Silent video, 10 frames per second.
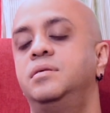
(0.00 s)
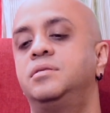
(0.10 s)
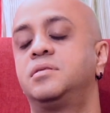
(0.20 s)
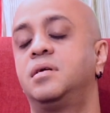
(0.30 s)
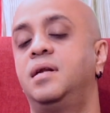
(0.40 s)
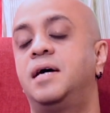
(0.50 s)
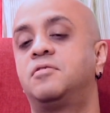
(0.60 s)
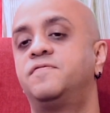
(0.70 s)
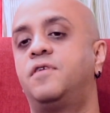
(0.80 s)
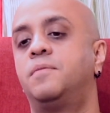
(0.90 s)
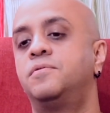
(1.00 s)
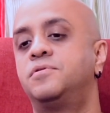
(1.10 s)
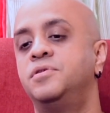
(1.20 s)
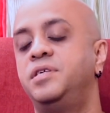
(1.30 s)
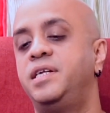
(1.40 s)
Is it a lack of
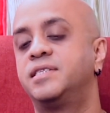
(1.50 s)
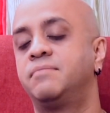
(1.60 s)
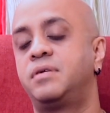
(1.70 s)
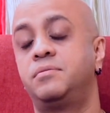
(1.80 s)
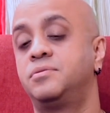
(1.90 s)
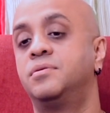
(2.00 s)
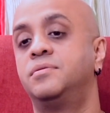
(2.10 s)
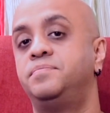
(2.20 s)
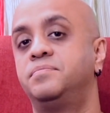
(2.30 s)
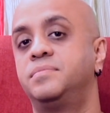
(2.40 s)
opportunity? Sometimes no.